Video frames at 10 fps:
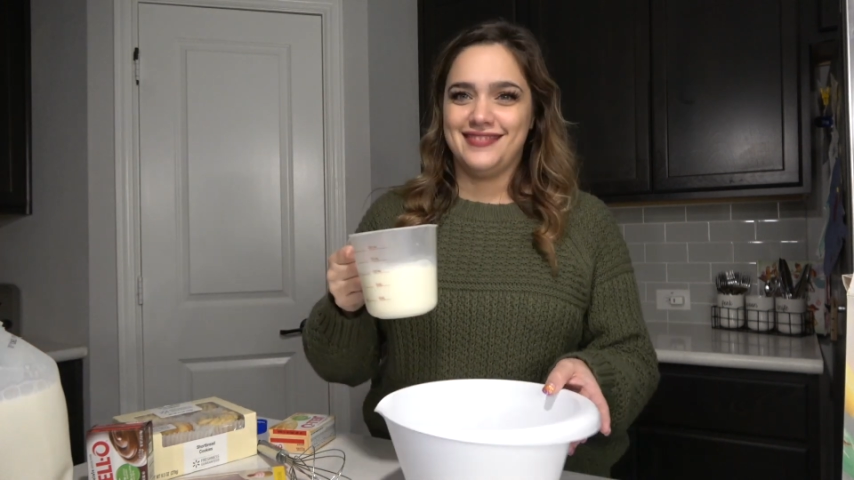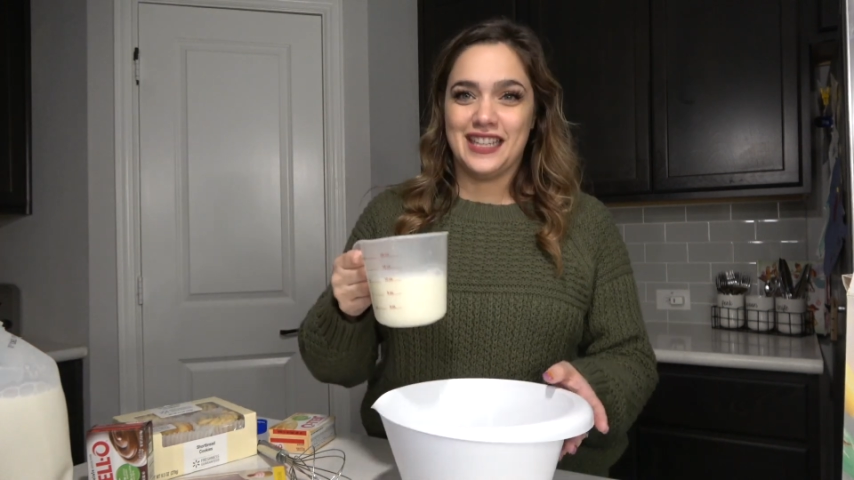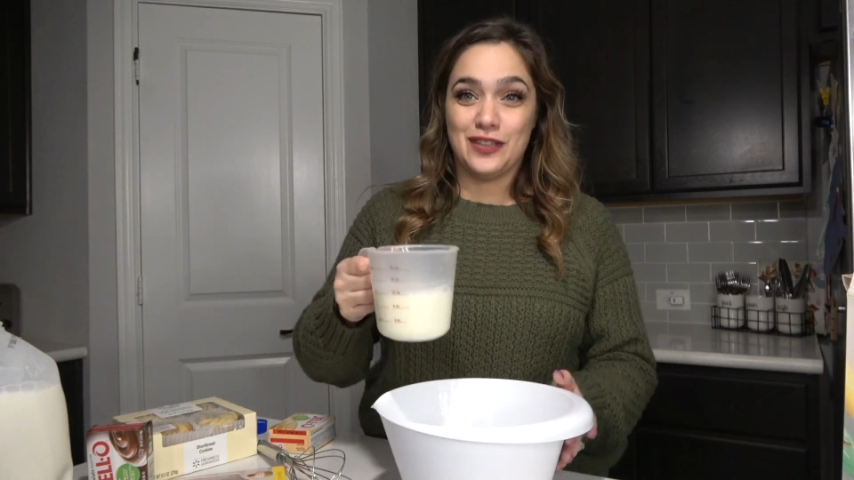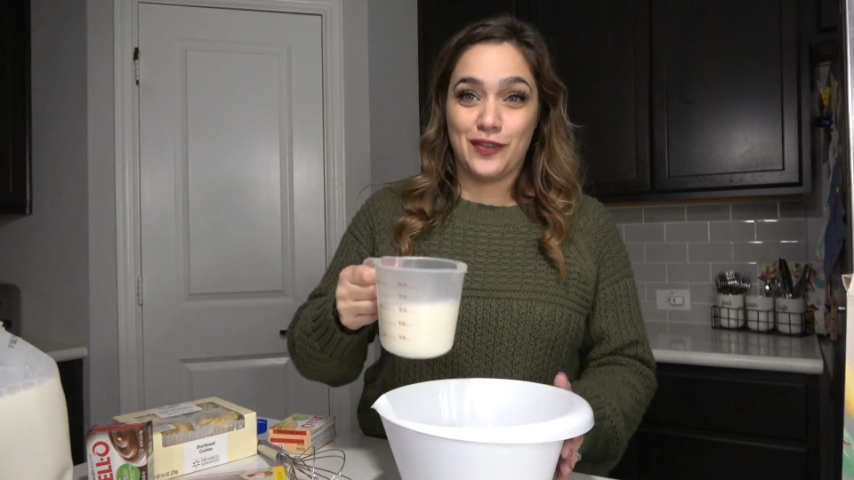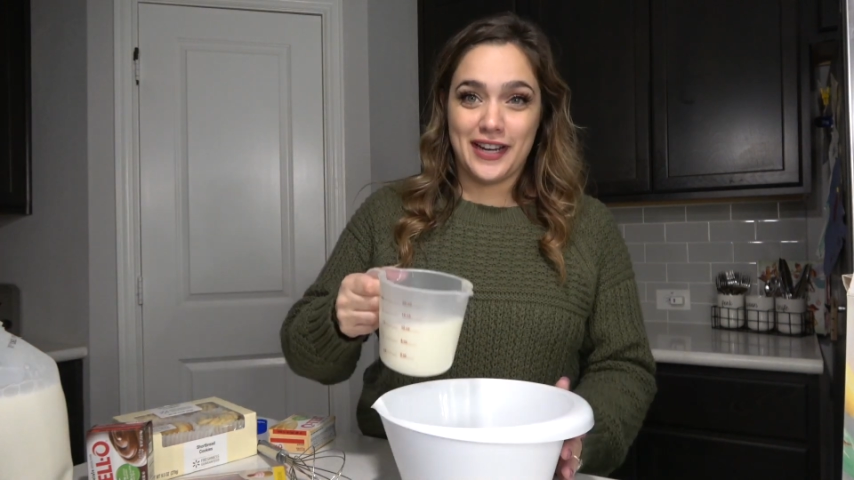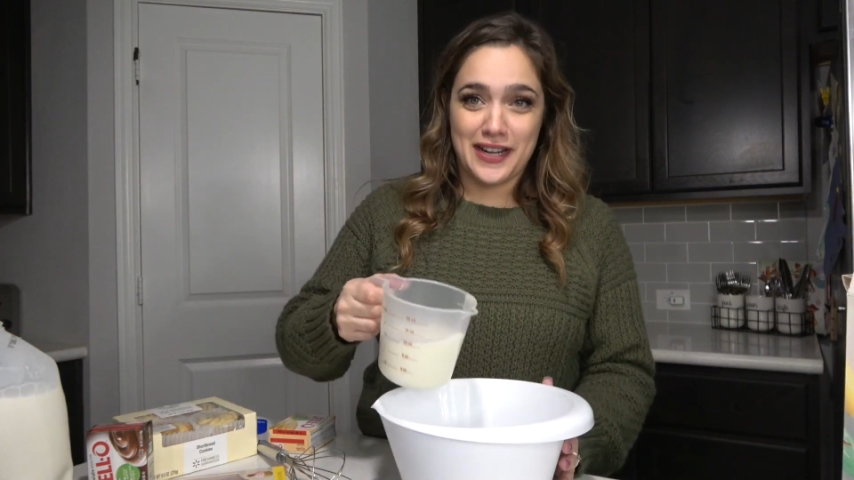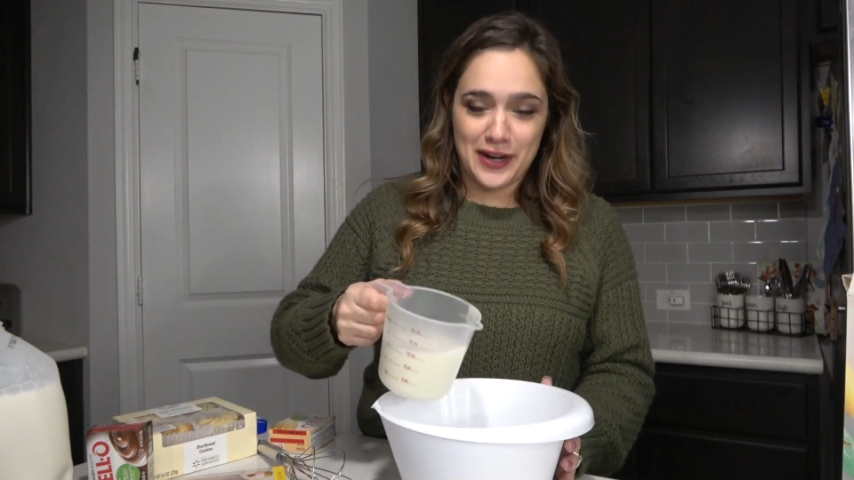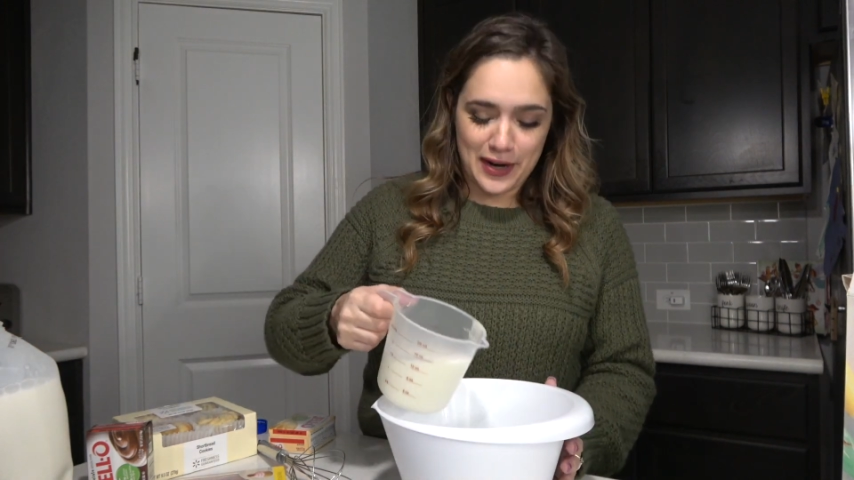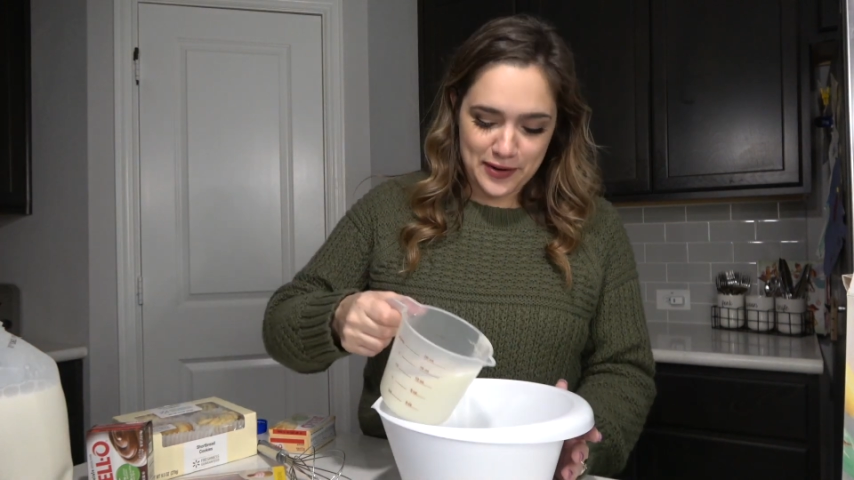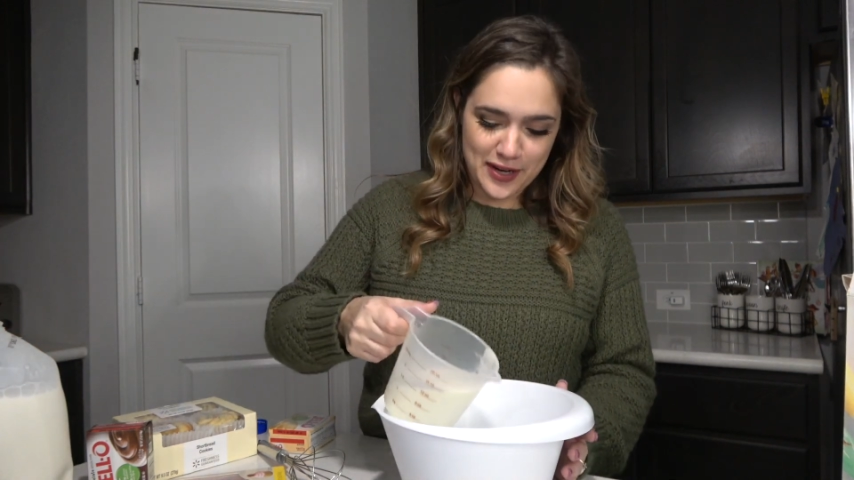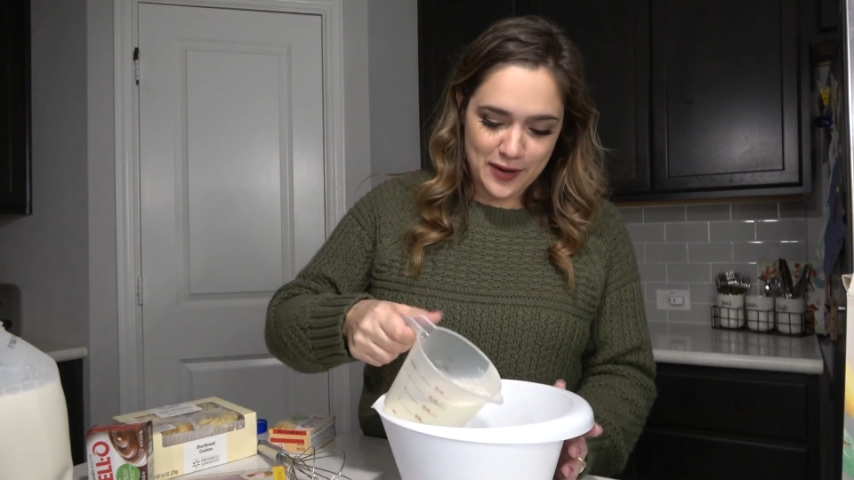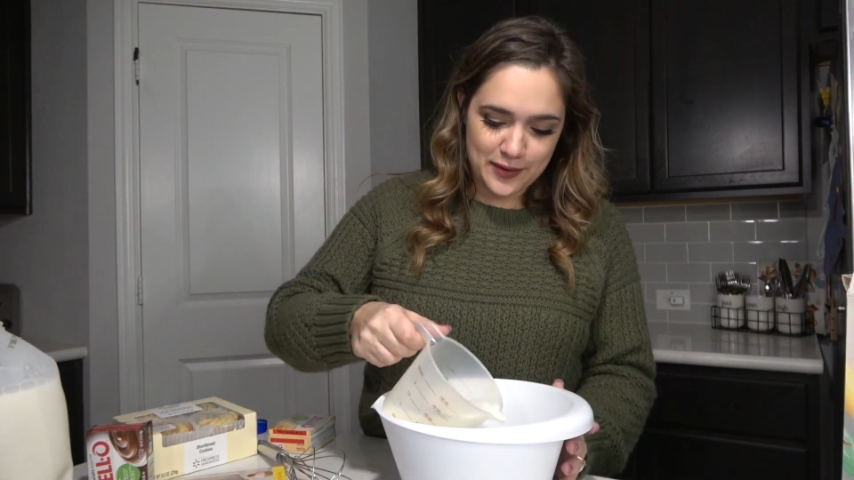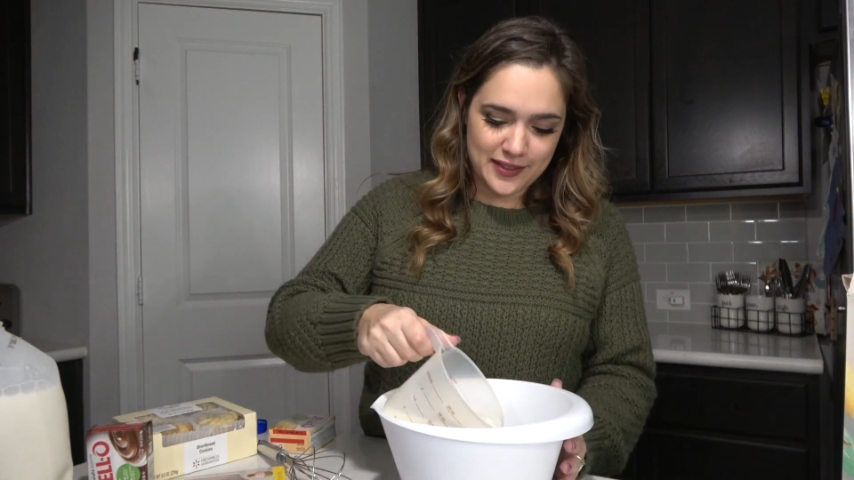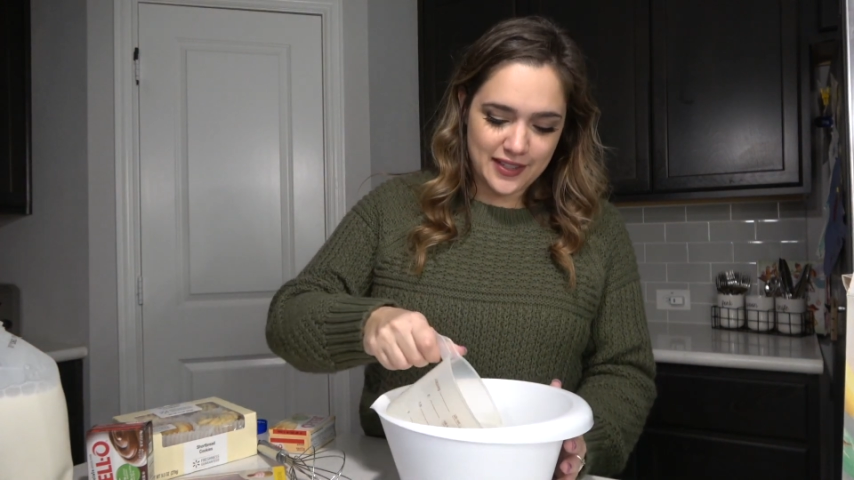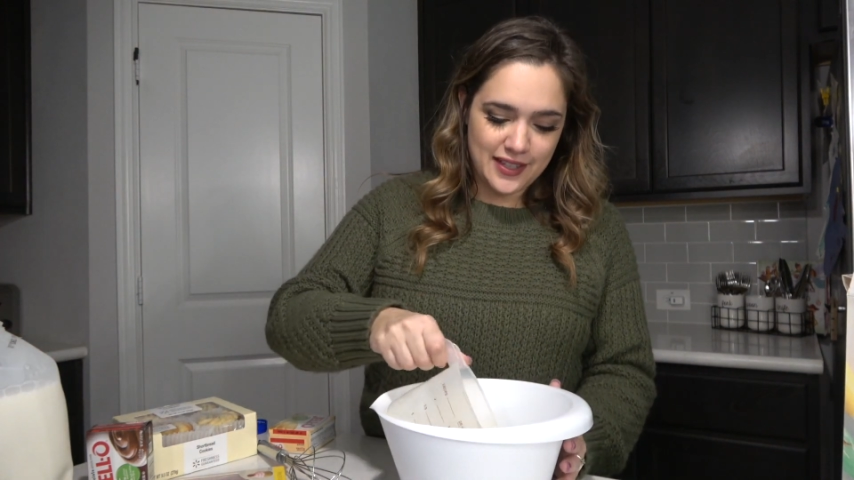let's find out how it goes.